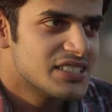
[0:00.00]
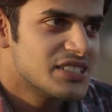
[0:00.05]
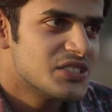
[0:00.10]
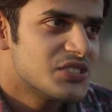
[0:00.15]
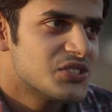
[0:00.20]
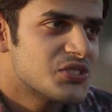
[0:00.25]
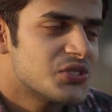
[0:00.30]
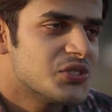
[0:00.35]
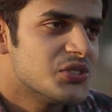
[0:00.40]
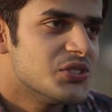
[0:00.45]

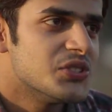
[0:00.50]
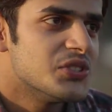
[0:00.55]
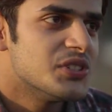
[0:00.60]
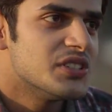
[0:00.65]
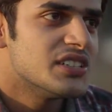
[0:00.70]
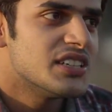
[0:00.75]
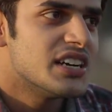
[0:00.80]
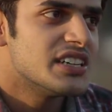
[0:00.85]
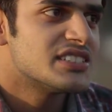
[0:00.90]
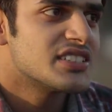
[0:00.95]
so
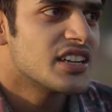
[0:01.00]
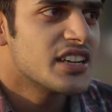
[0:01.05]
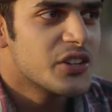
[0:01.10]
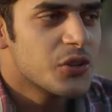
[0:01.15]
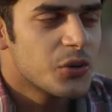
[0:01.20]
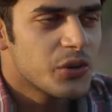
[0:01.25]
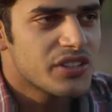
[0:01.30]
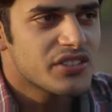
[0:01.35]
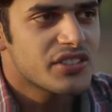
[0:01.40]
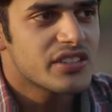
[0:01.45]
I started
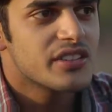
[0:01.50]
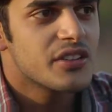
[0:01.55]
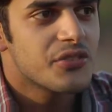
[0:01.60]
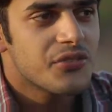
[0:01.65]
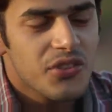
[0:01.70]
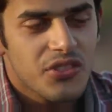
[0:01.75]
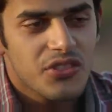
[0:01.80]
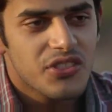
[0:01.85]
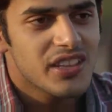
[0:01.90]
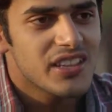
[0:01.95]
noticing
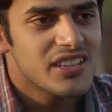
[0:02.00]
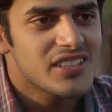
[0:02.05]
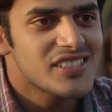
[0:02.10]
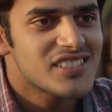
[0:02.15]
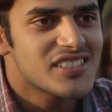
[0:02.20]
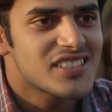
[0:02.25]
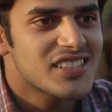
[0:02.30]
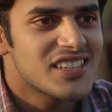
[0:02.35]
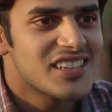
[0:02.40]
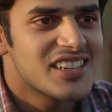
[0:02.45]
different
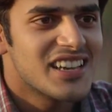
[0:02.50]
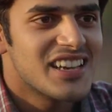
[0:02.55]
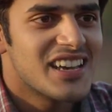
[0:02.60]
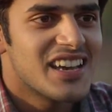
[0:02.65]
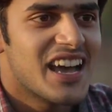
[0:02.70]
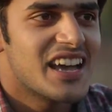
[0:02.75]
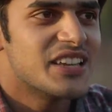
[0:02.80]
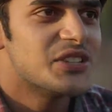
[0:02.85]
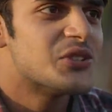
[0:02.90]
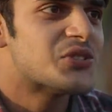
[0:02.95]
things.
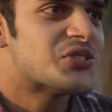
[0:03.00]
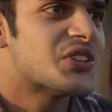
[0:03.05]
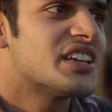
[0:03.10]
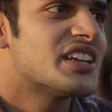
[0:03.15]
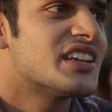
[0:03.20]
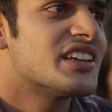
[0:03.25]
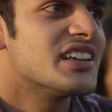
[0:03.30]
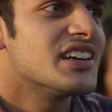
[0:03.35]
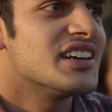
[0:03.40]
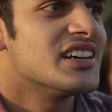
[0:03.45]
As you
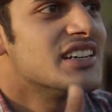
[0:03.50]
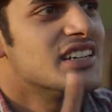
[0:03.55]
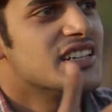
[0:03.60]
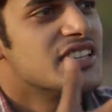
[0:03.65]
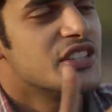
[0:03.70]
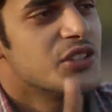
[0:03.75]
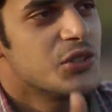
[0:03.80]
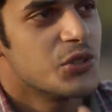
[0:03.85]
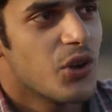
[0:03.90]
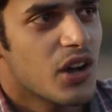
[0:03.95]
said,
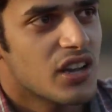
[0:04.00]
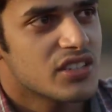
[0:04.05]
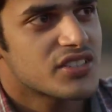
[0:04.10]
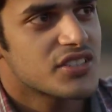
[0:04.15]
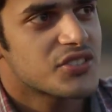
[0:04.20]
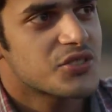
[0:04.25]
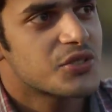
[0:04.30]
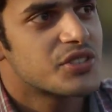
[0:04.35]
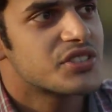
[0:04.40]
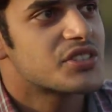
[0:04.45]
you asked
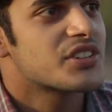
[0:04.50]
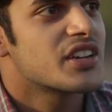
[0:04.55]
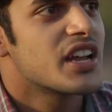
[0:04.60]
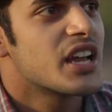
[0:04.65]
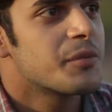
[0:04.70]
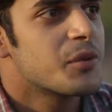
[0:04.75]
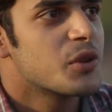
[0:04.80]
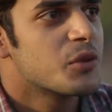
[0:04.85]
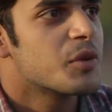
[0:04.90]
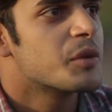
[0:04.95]
us to
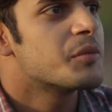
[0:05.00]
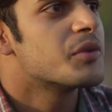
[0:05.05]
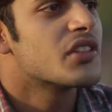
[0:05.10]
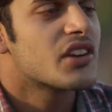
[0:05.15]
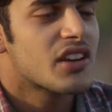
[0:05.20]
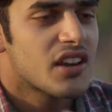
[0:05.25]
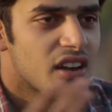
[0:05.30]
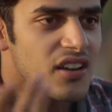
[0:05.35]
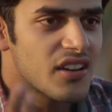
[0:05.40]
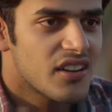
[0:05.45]
describe maybe the
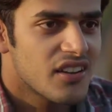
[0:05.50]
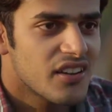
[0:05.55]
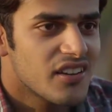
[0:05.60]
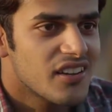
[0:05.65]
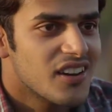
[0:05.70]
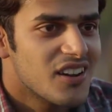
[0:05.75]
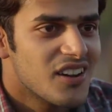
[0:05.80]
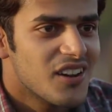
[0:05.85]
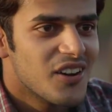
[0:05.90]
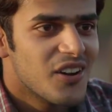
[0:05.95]
color
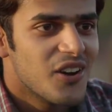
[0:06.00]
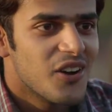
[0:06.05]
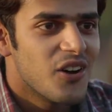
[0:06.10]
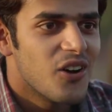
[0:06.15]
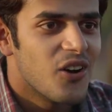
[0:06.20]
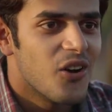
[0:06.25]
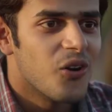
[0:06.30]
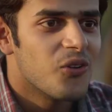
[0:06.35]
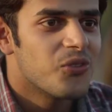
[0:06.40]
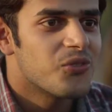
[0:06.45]

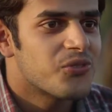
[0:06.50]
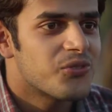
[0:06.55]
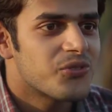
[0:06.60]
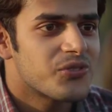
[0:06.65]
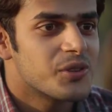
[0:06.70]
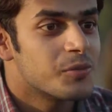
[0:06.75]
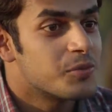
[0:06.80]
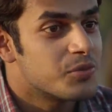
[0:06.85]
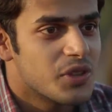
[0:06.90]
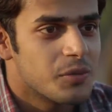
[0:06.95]
of
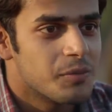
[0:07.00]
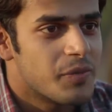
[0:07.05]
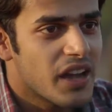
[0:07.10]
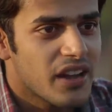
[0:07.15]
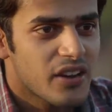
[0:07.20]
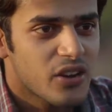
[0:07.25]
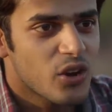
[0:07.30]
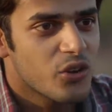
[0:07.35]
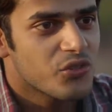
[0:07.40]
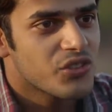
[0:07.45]
the
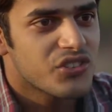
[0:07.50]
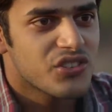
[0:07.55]
background, the